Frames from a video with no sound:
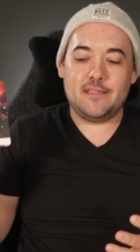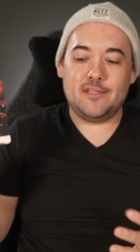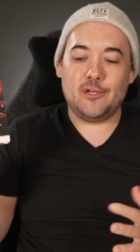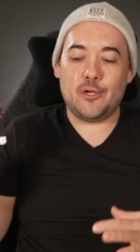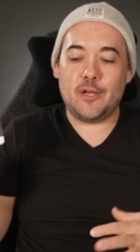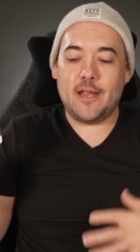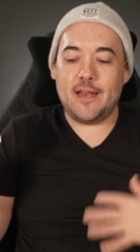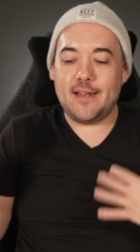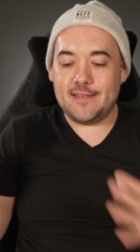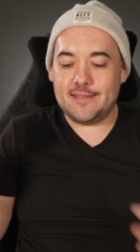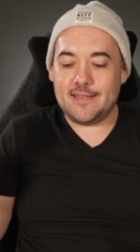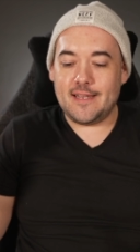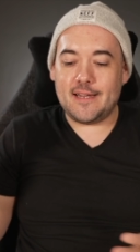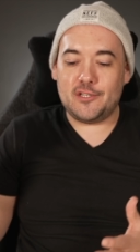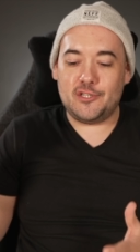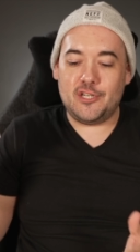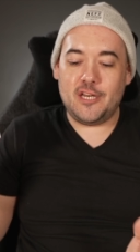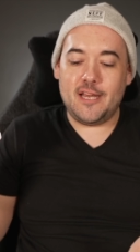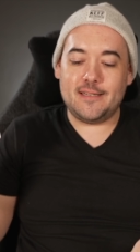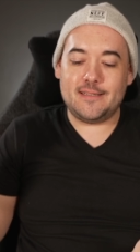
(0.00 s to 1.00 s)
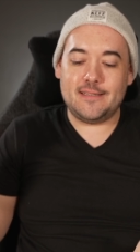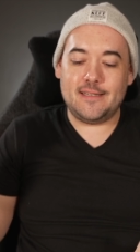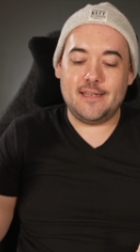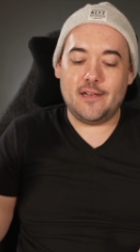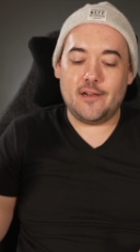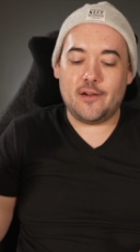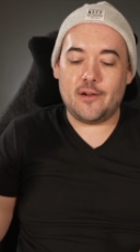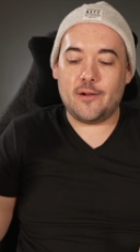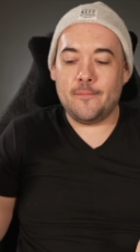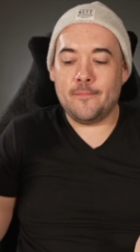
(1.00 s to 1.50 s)
you're getting a second chance
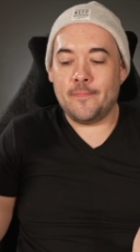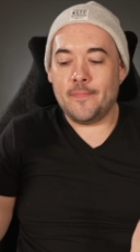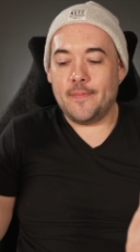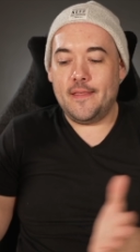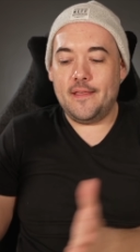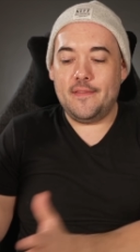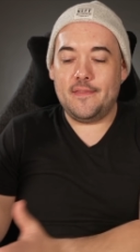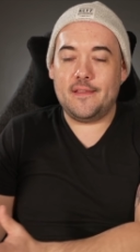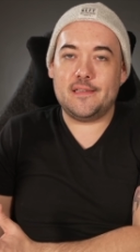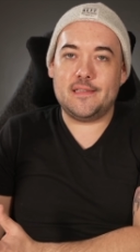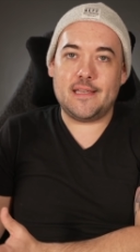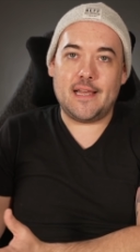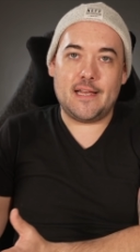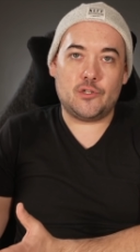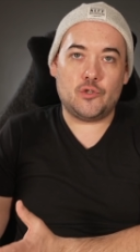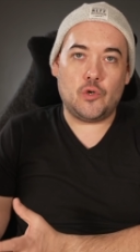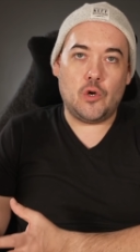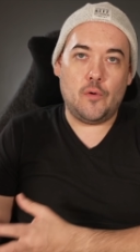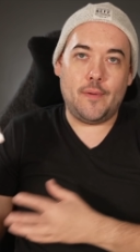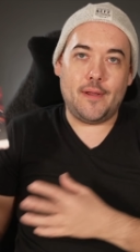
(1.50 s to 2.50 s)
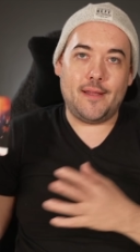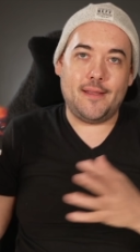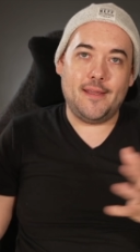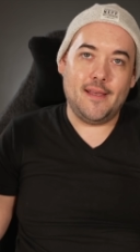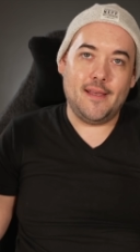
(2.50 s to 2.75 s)
here in this last row, but